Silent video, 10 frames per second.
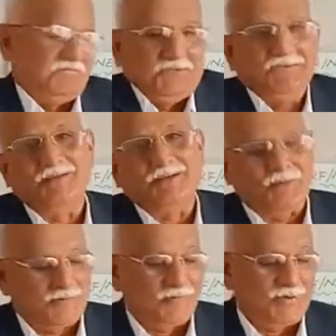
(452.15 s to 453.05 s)
That's
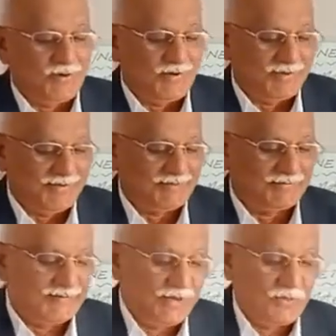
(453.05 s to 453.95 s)
what we call it.
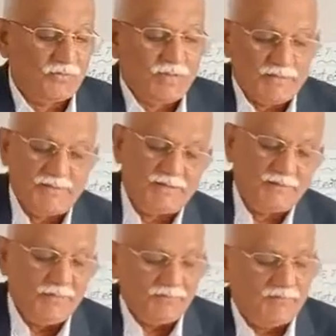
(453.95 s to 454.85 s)
Now, here,
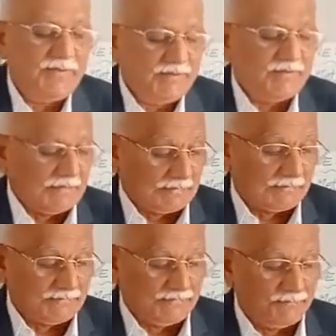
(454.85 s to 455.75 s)
very
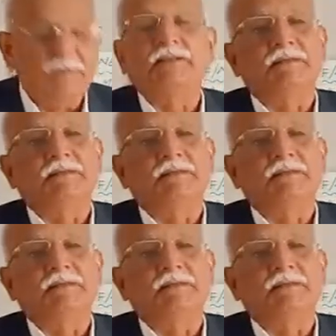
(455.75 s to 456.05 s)
interesting bits